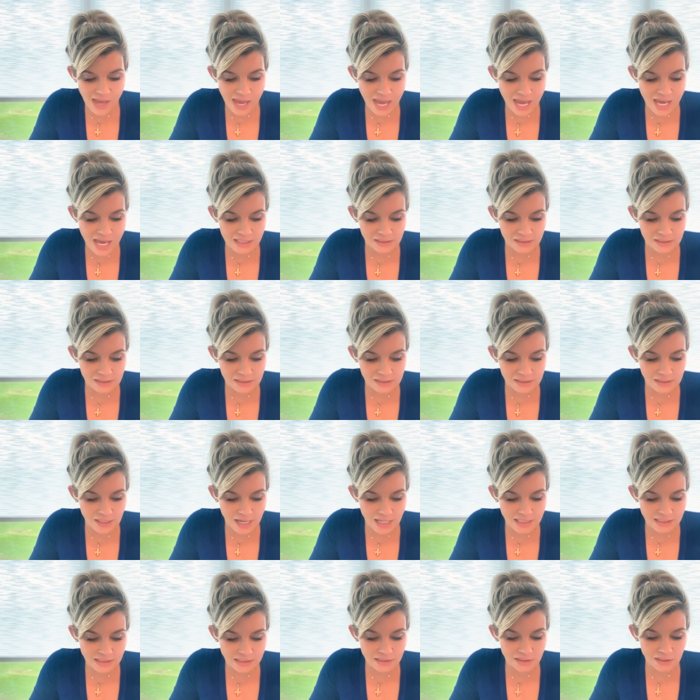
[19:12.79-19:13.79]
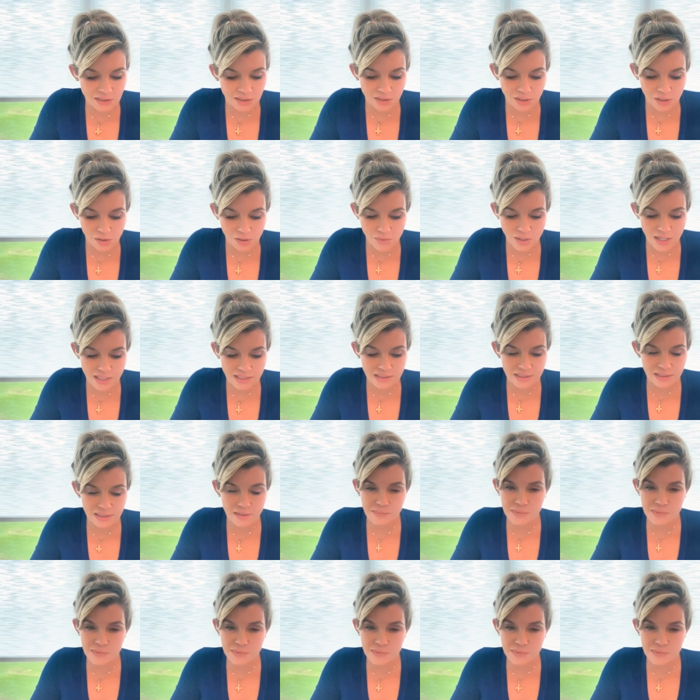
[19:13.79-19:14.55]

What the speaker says: And I said,